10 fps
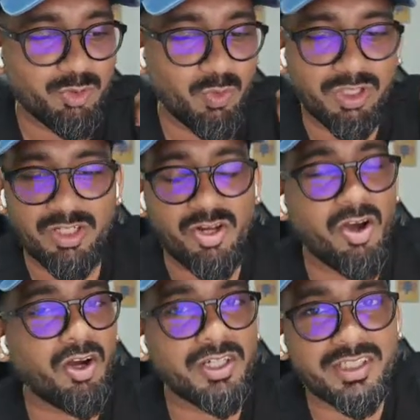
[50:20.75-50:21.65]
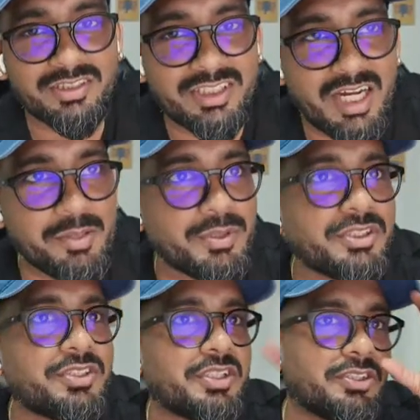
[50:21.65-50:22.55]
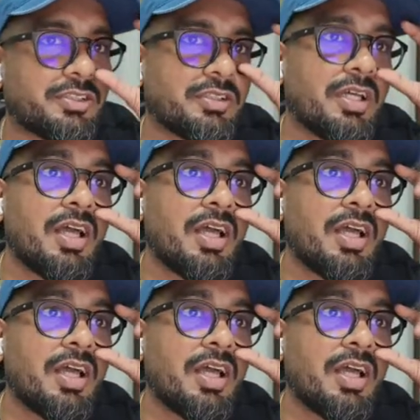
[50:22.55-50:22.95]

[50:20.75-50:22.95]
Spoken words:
worked a lot in Jira administration,